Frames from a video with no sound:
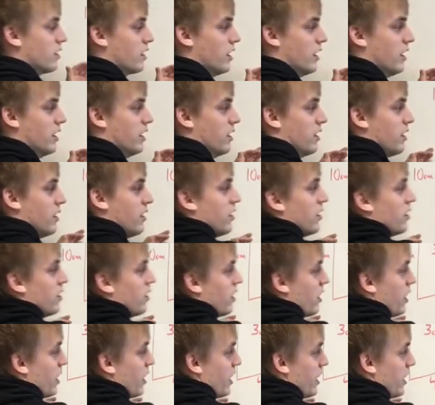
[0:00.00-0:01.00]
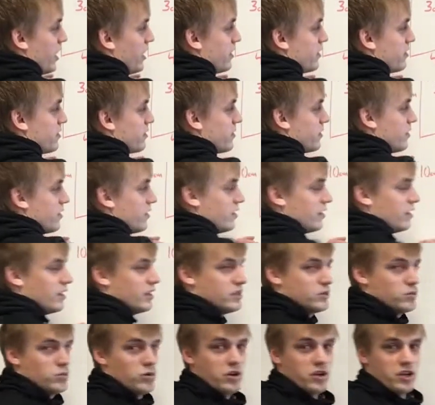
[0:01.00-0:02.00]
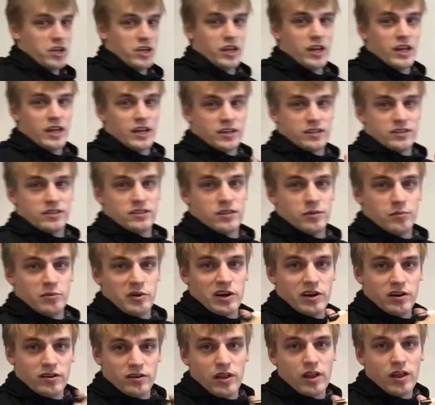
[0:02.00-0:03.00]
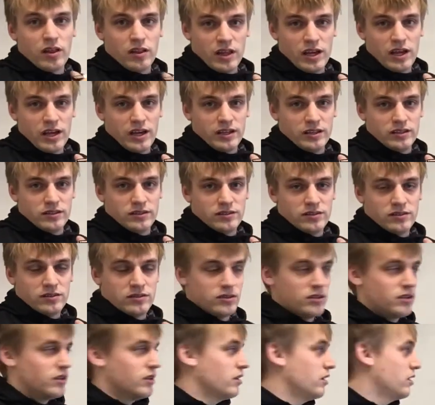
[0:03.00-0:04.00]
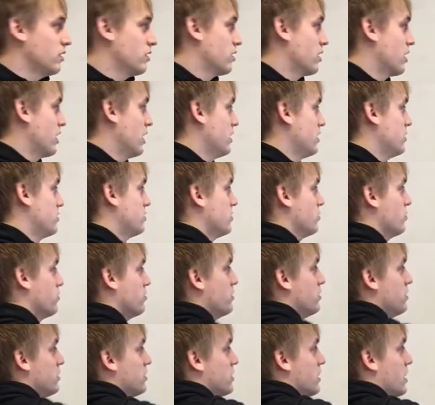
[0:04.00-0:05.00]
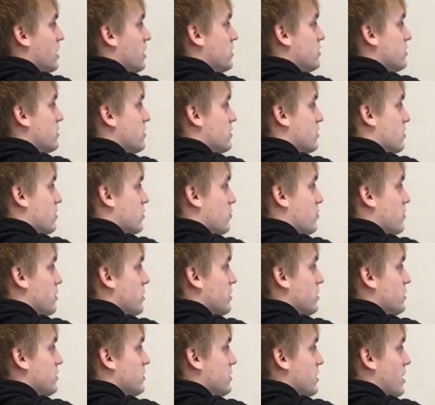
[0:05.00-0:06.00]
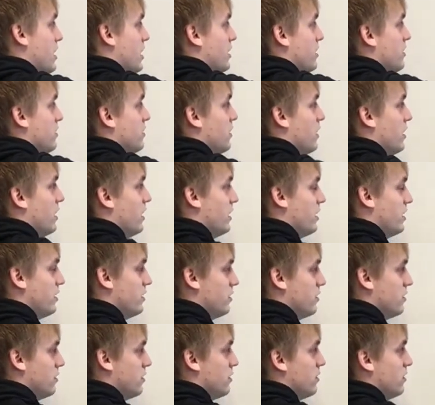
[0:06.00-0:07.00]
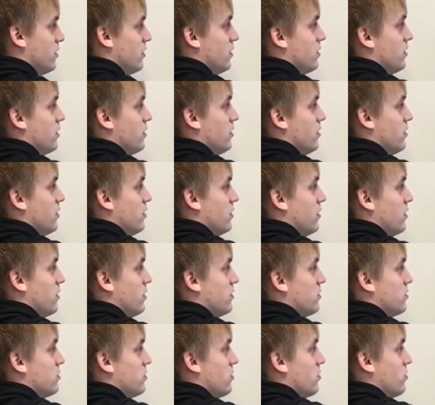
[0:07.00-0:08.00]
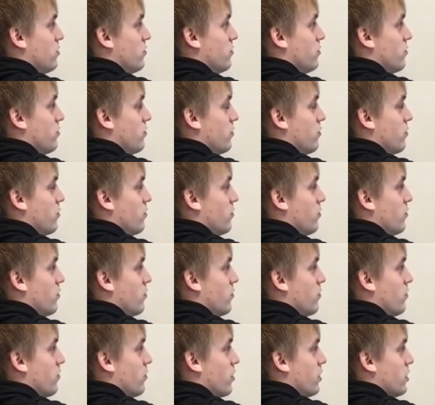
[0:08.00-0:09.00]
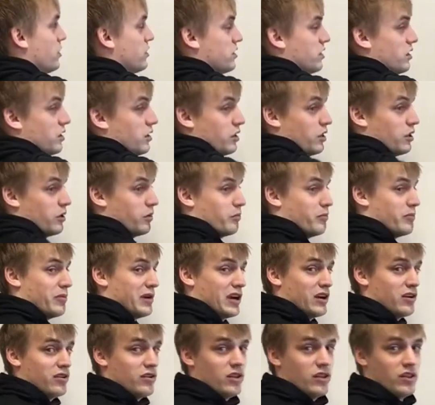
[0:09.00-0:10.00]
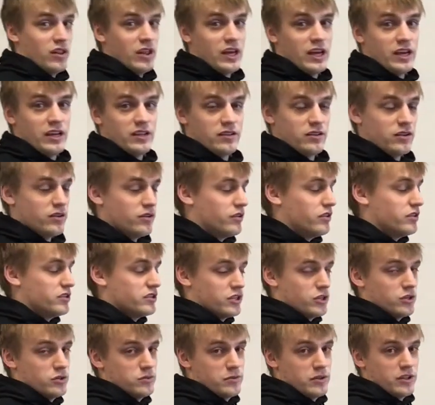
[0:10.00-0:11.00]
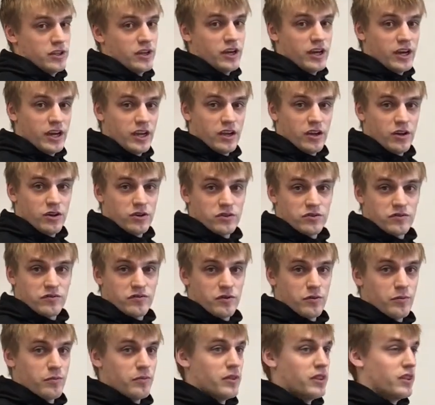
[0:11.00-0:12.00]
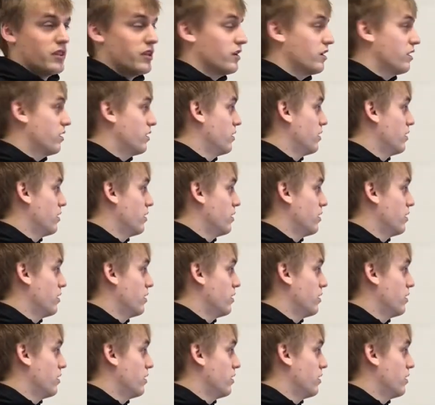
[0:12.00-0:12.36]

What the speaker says: Okay, the height is what connects the parallel lines. Okay, so in this case it's going to be this dotted line. So, because the parallel line, or excuse me, the height goes from the